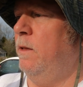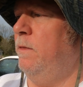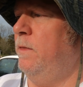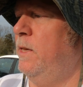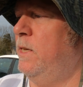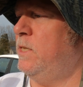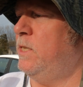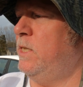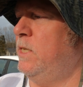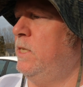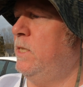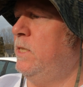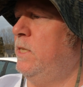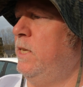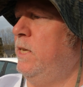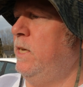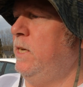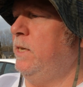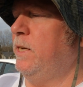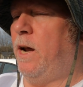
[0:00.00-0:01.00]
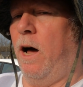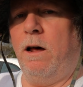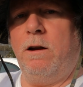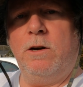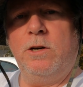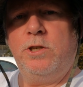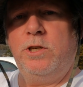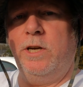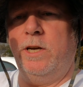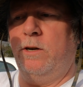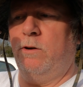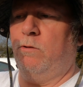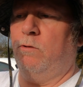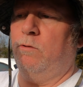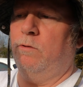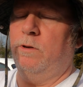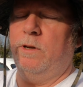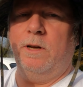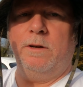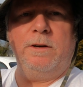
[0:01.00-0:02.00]
This is the Dollar General,
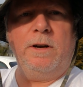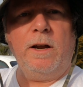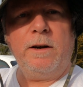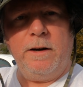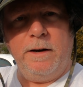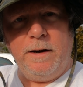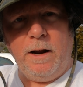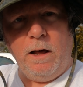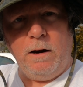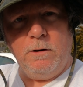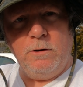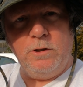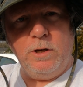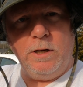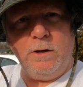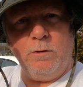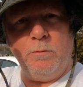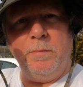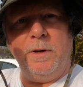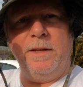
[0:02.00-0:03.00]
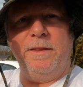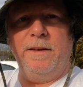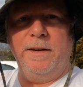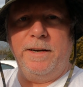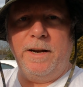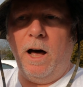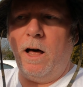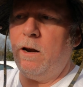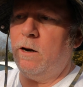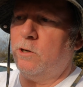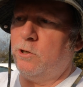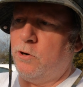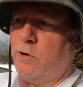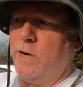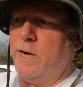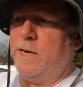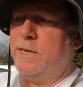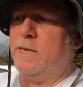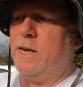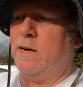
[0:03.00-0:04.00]
not the Dollar General, but the Dollar
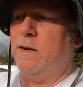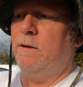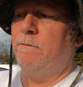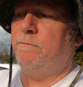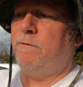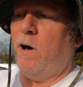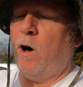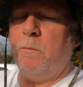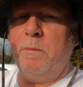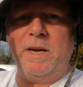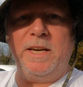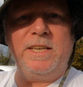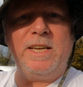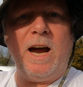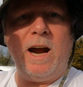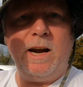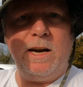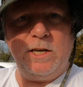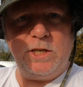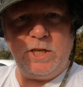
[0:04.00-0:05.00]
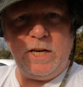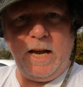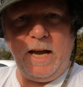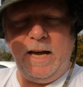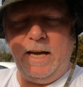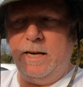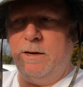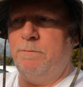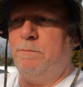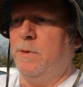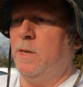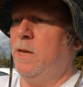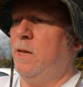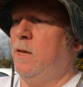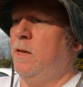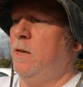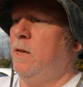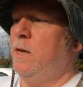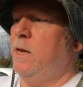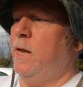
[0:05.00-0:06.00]
Tree foaming tire shine.
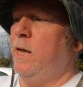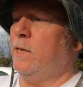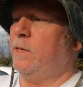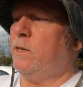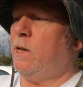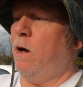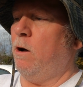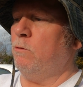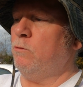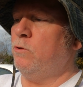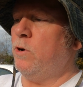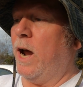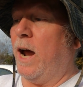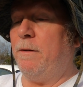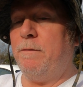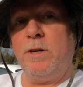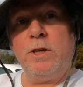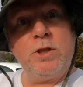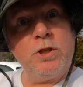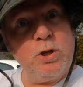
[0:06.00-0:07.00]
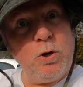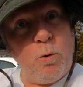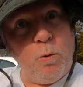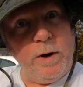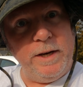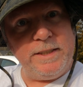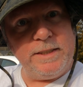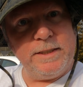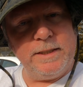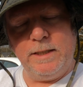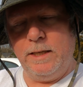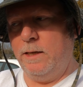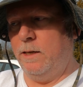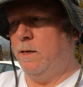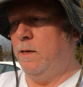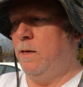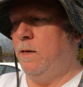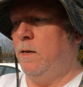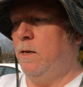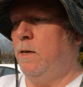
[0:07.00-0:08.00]
It's called Driver's Choice
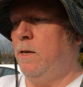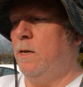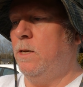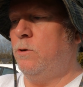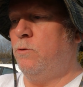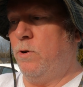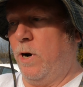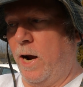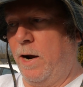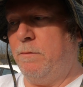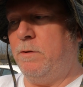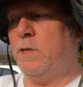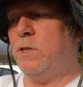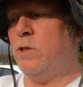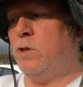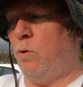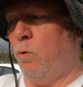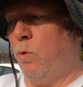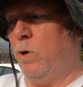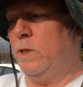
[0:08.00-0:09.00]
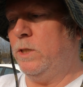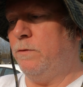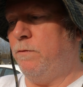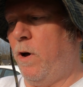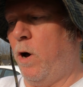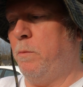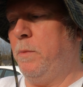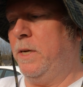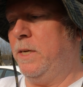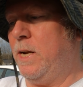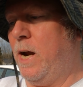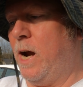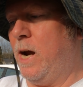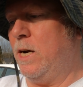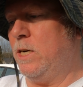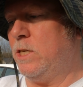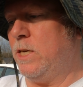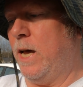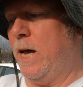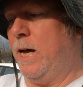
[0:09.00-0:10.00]
foaming
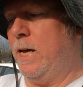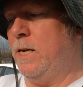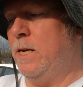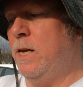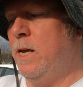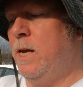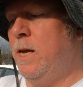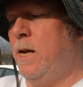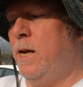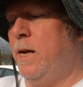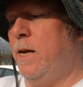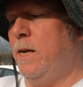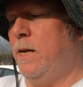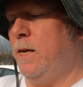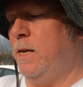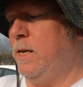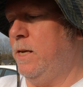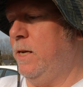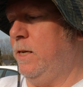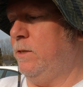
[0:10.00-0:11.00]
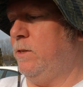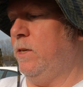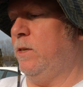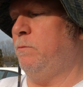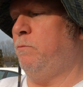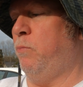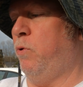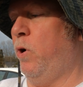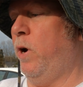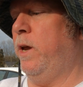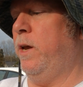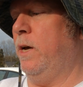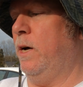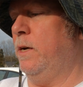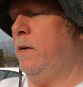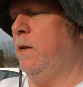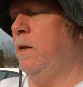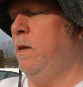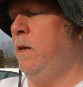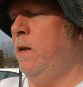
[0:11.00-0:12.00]
tire shine. It says
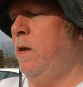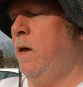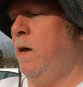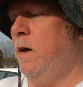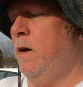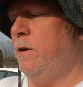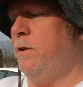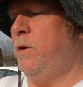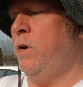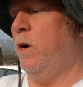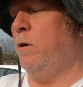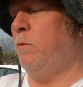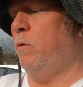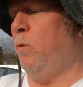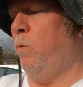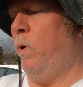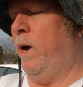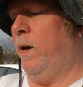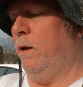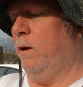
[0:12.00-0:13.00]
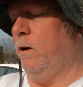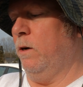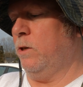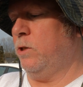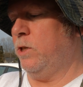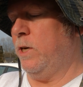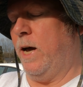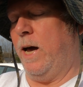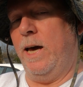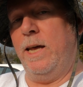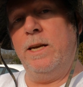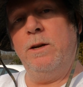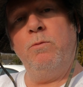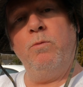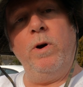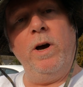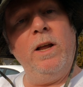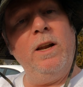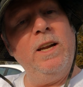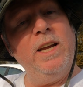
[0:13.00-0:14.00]
brilliant, durable wet look shine.
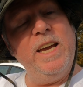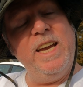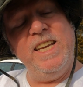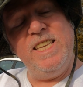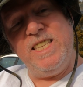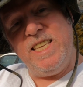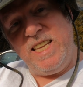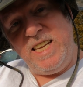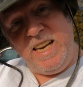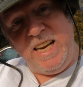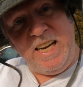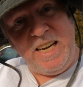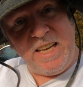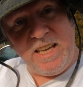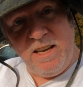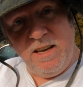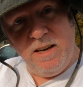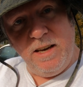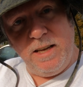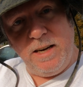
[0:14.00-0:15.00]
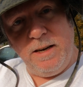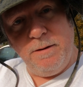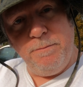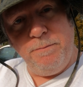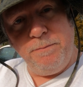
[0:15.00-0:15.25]
Well, is it any good?